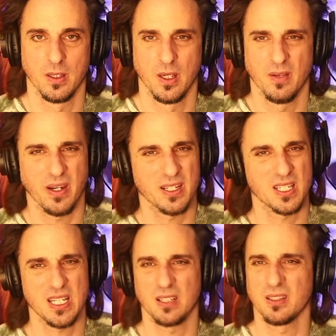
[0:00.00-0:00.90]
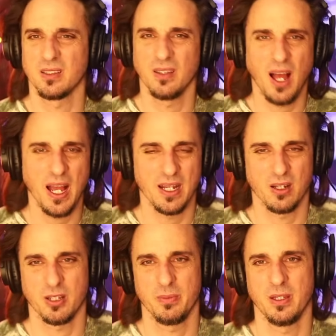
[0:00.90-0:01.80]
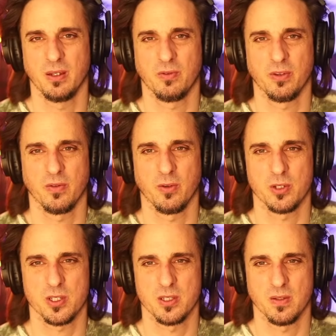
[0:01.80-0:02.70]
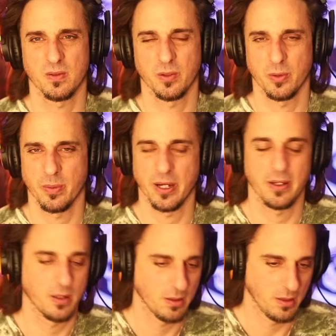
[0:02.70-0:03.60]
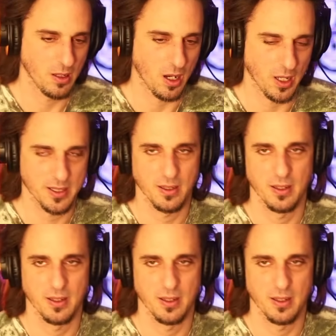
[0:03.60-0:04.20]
Francis held the line on communion for divorced and civilly remarried. Not.